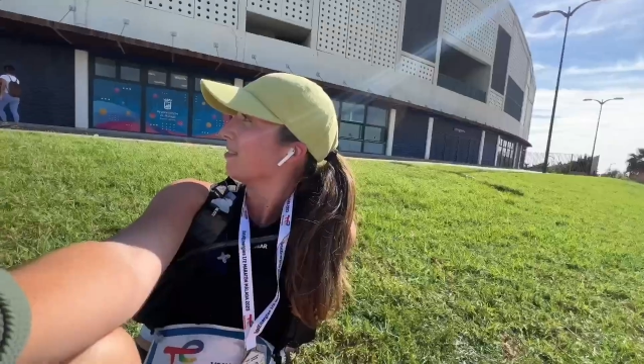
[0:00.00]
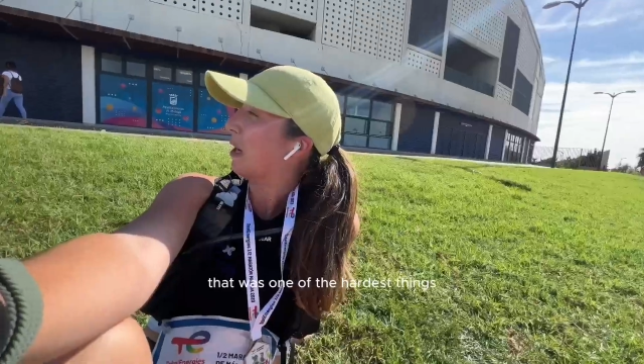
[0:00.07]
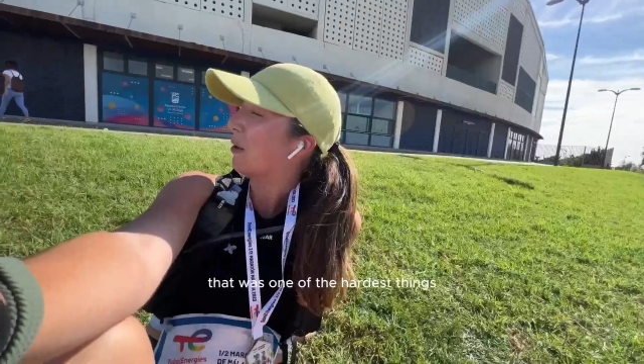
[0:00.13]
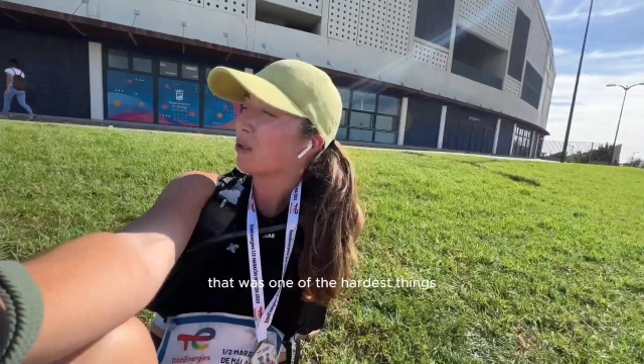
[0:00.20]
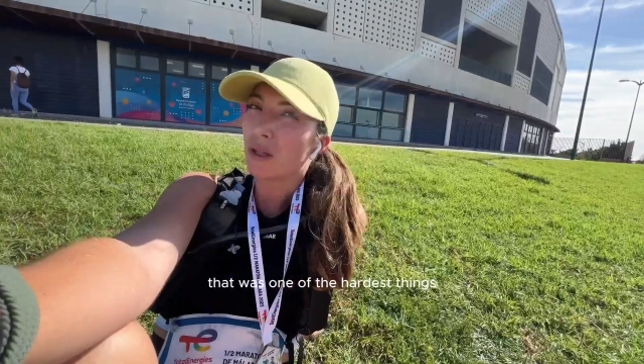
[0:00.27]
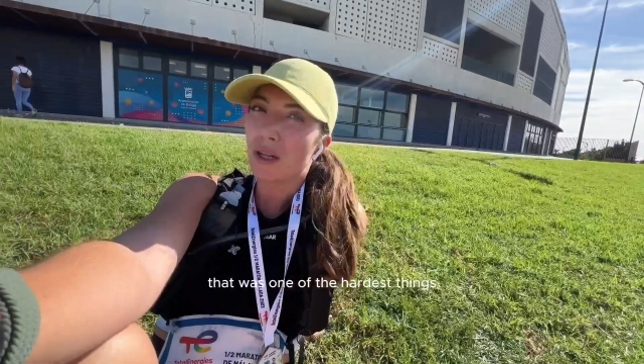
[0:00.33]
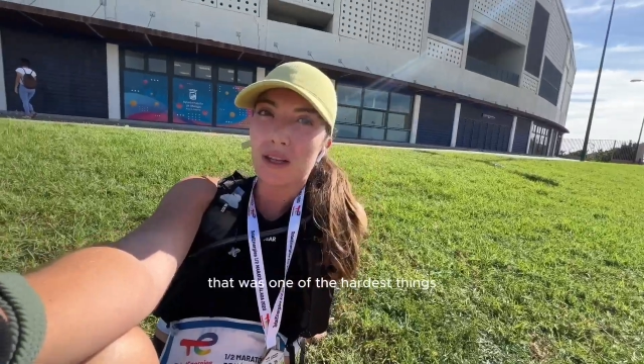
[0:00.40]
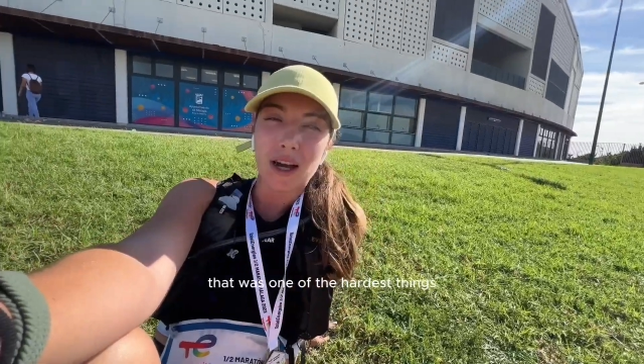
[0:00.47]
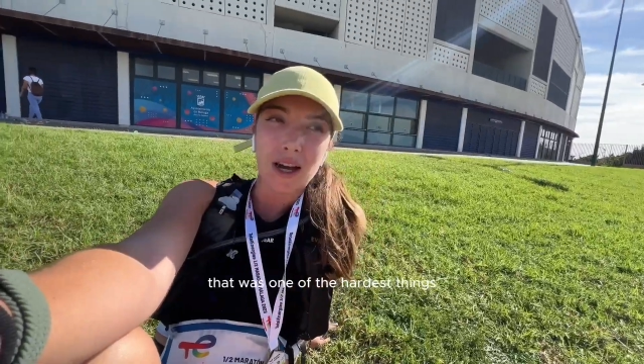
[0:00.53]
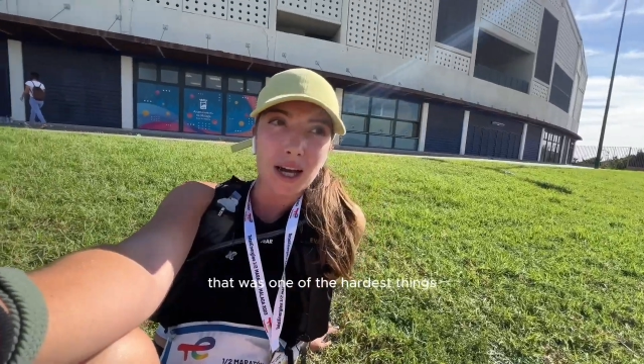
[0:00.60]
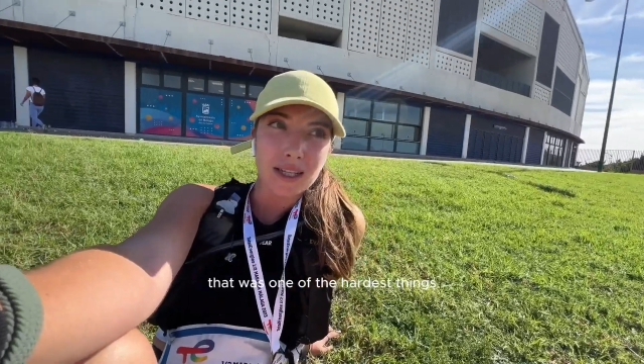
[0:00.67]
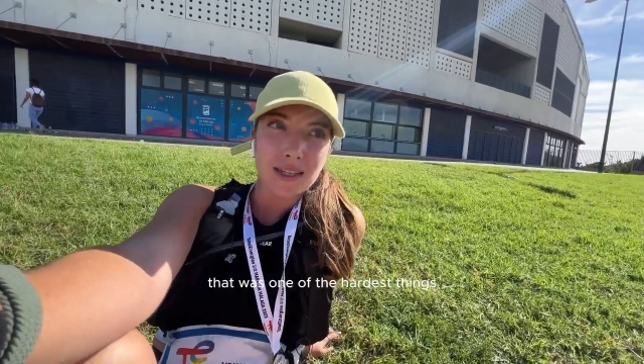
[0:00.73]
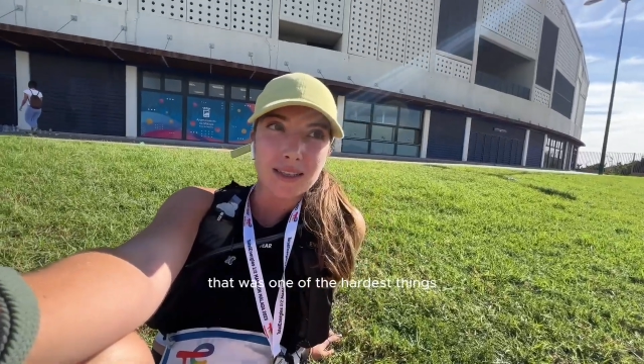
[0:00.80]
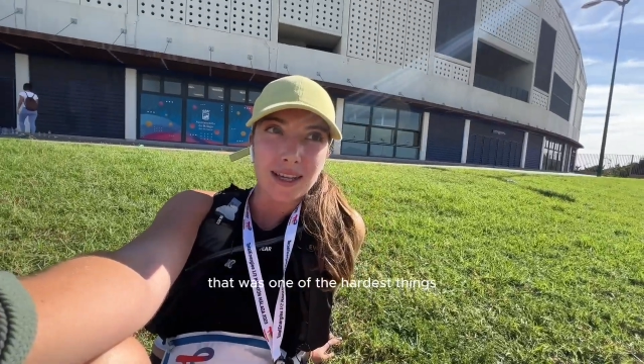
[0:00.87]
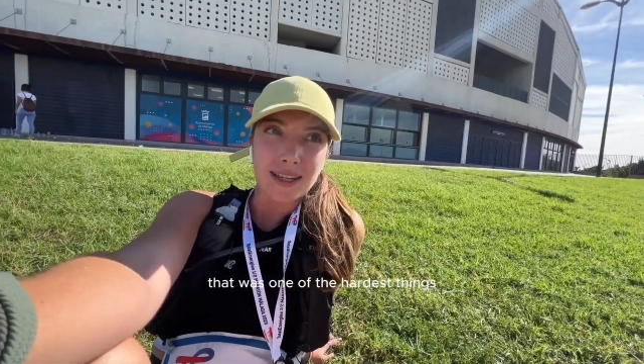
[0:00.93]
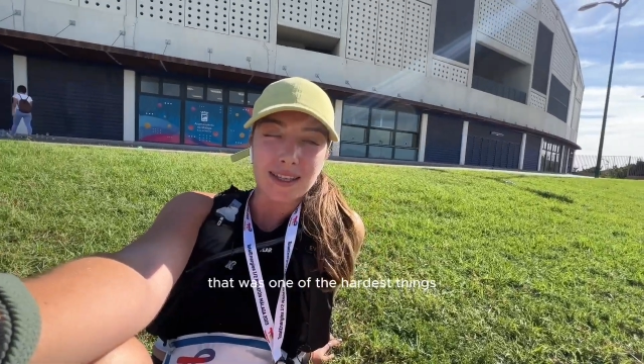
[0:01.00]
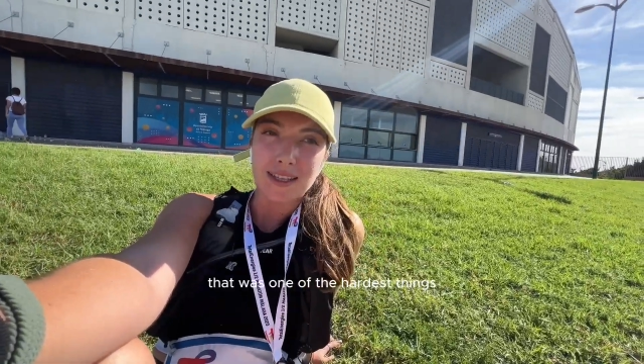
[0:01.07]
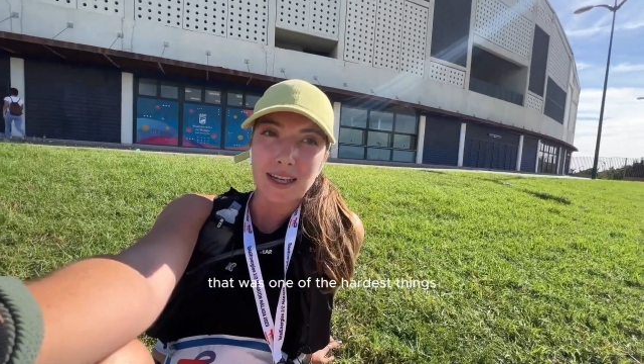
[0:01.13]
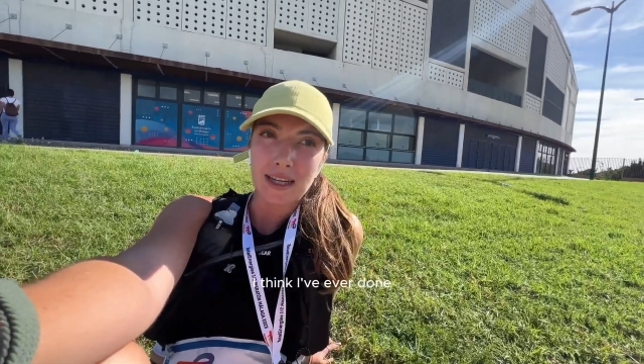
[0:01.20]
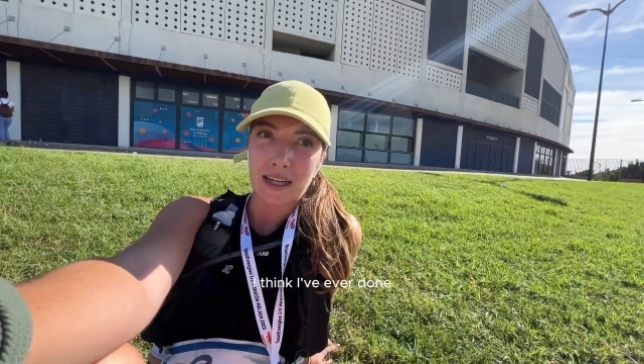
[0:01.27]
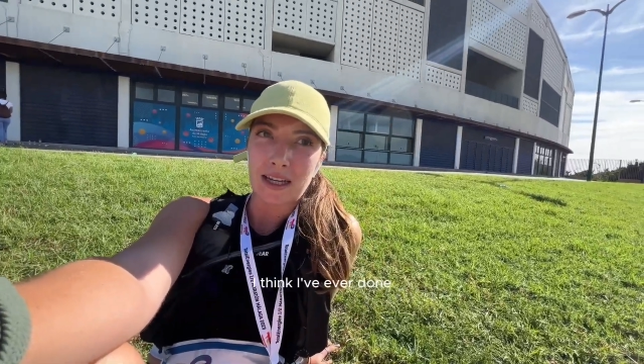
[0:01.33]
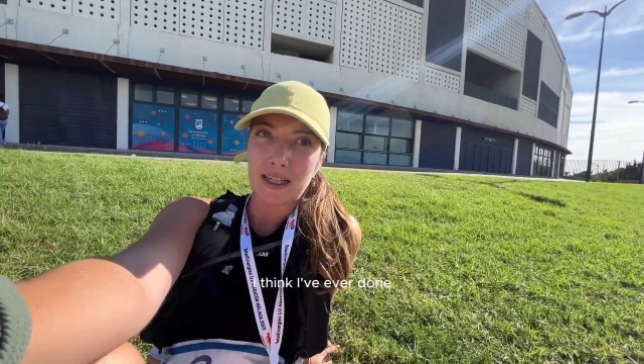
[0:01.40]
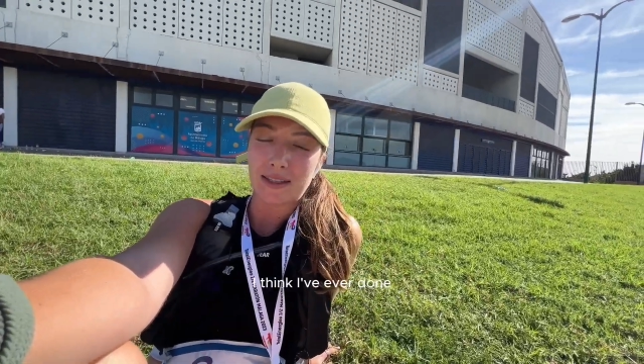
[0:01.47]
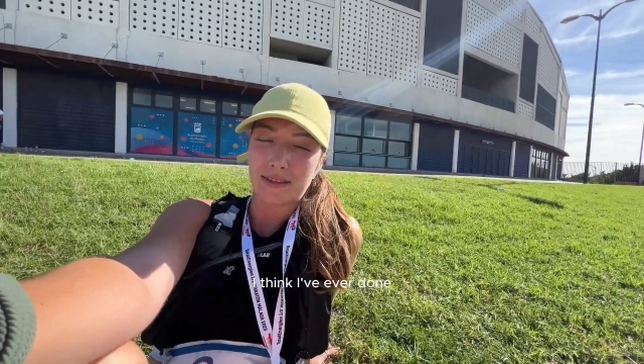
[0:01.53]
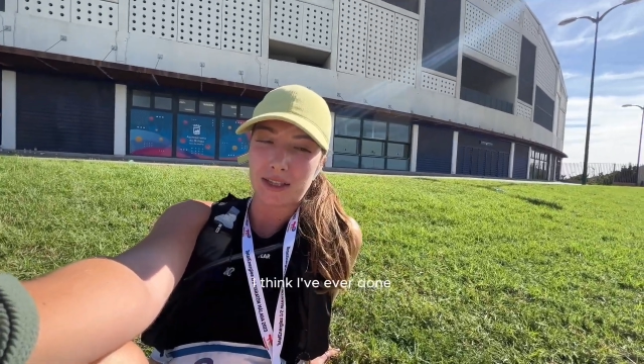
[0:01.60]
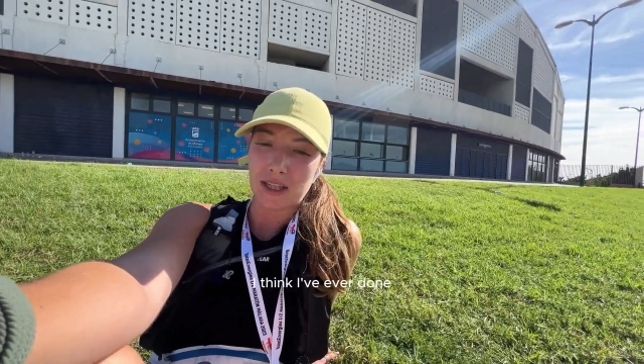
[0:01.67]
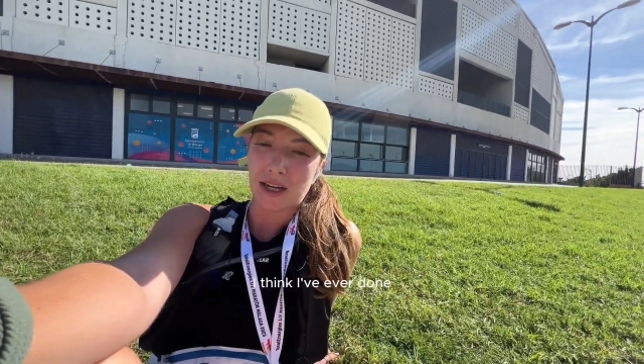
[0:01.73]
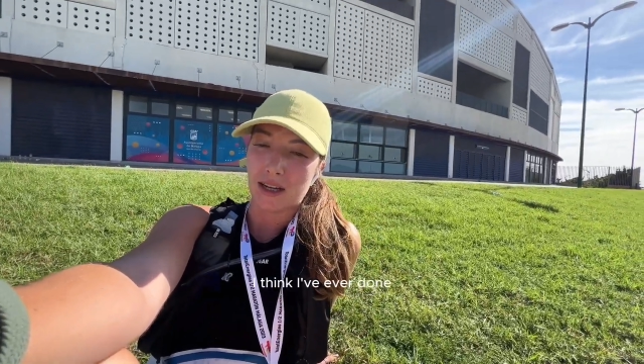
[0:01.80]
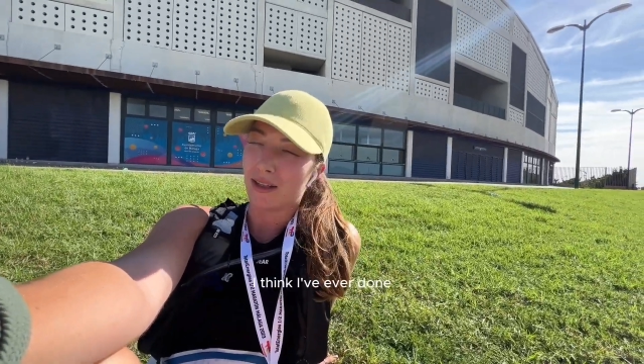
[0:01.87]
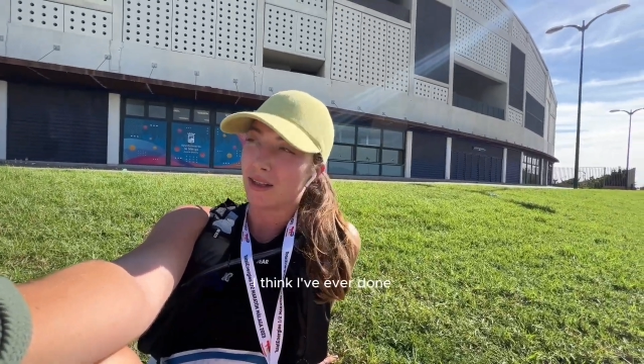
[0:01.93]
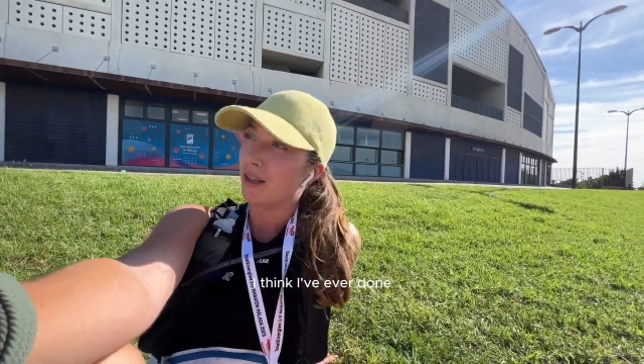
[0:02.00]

was one of the hardest things I think I've ever done,